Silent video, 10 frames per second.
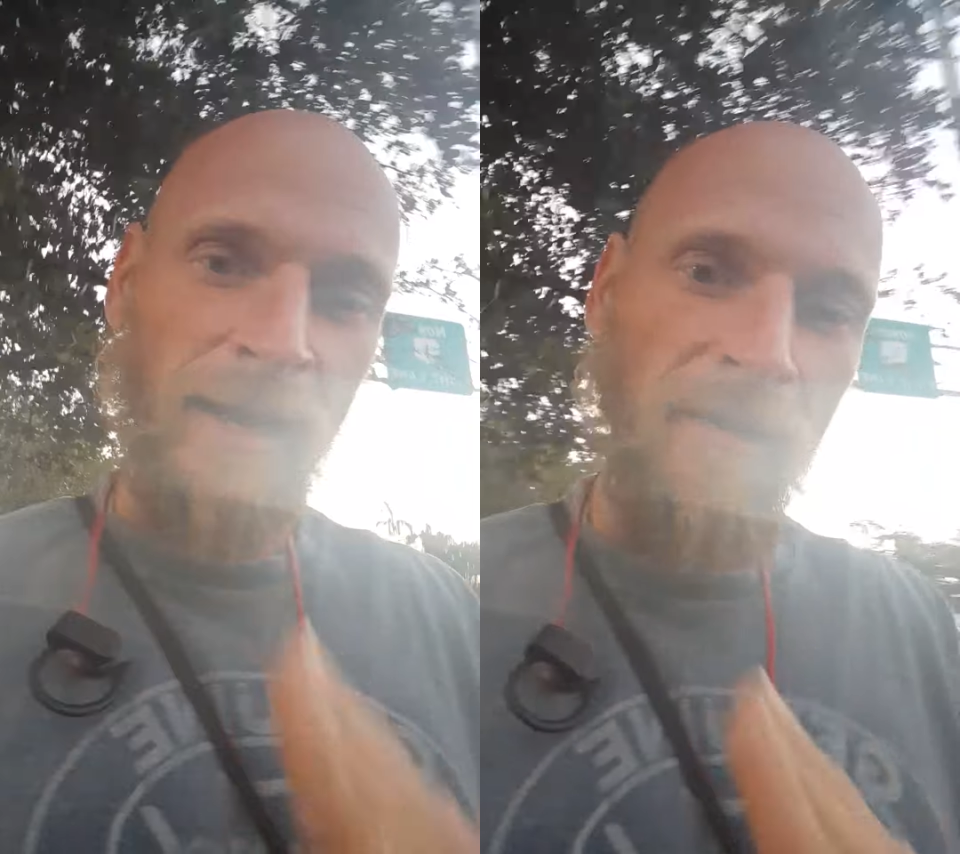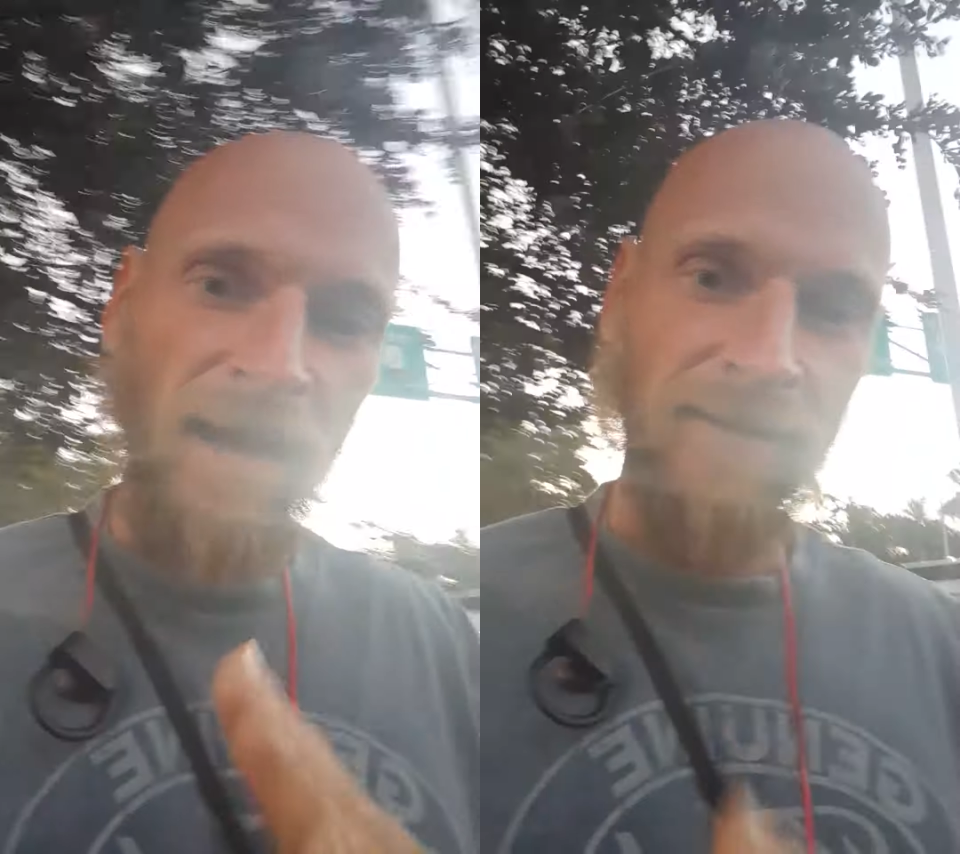
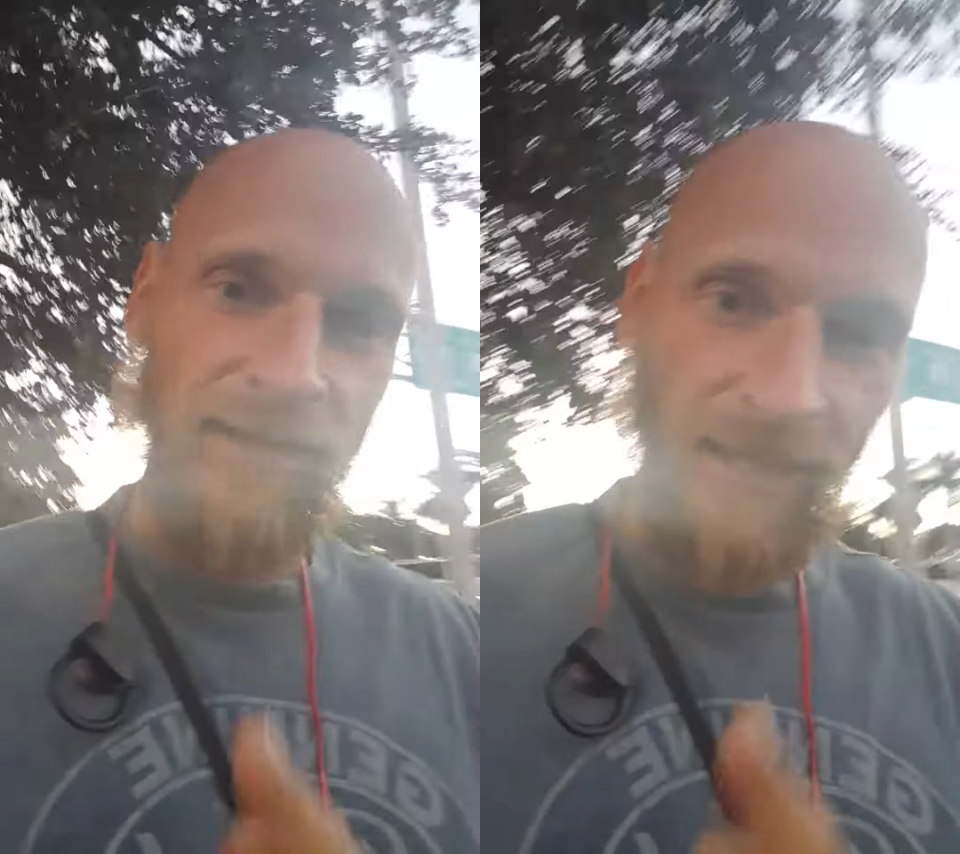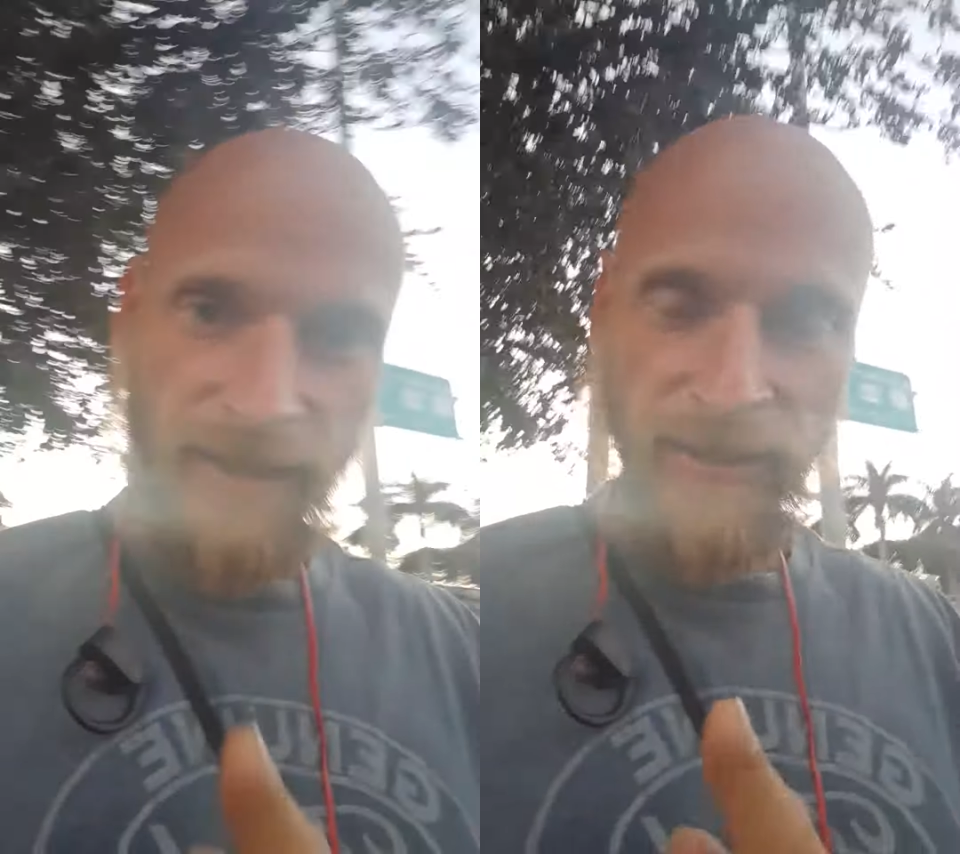about
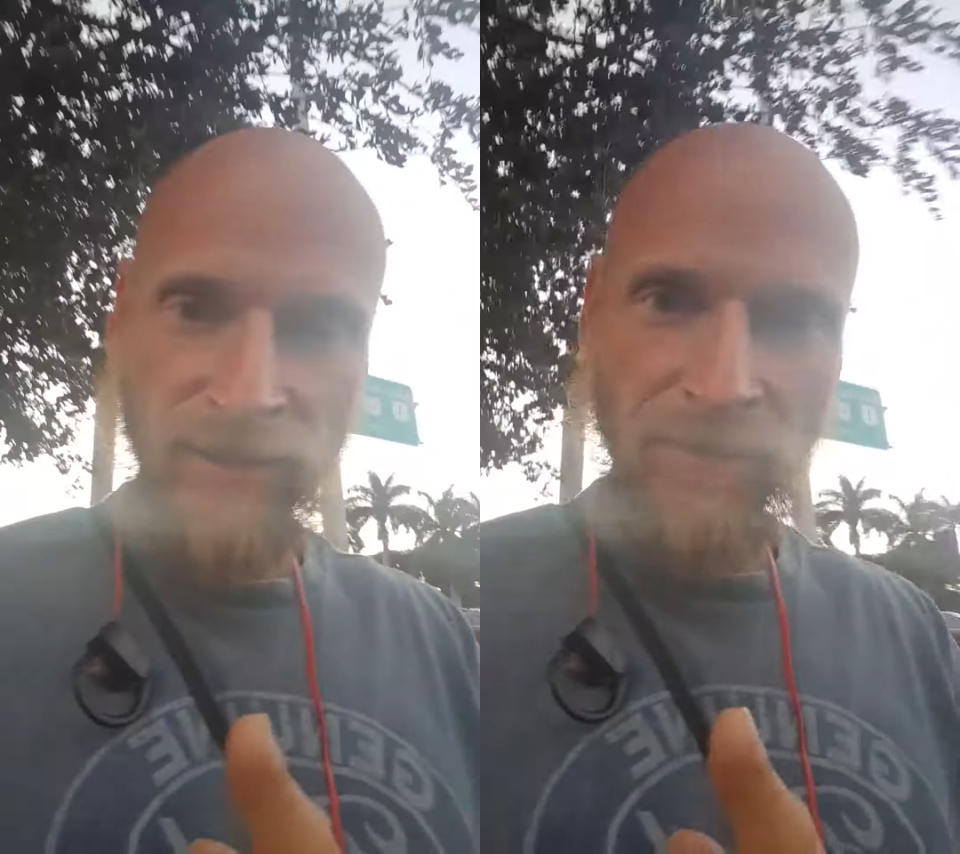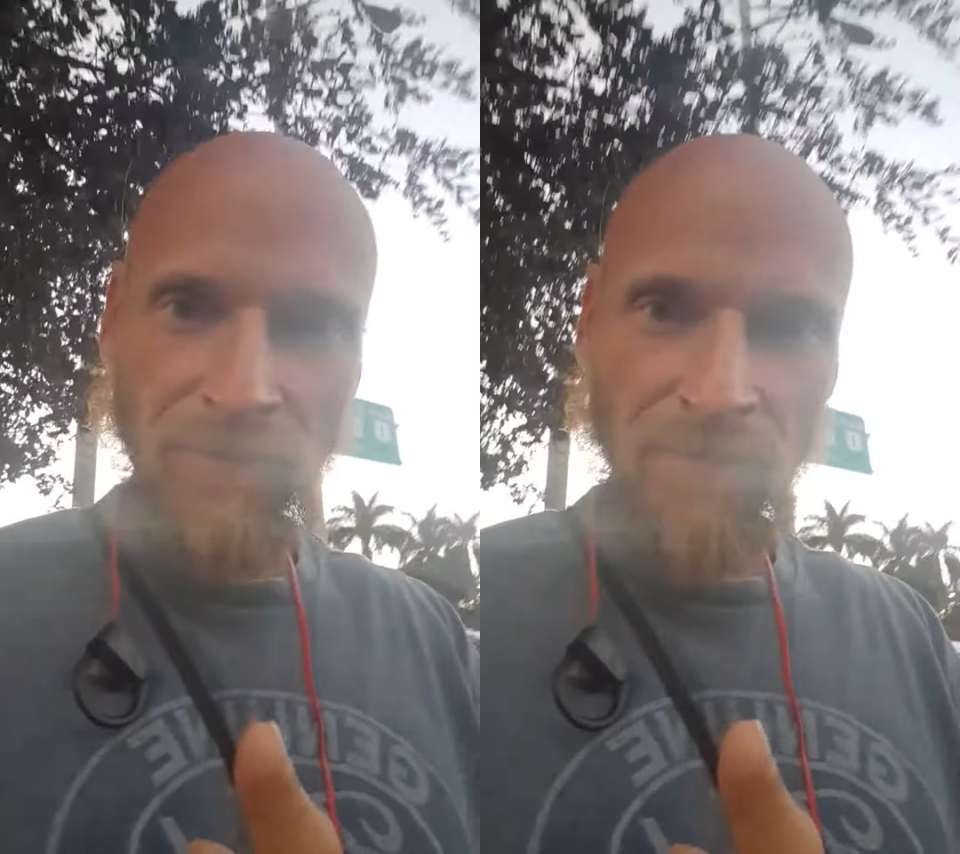this,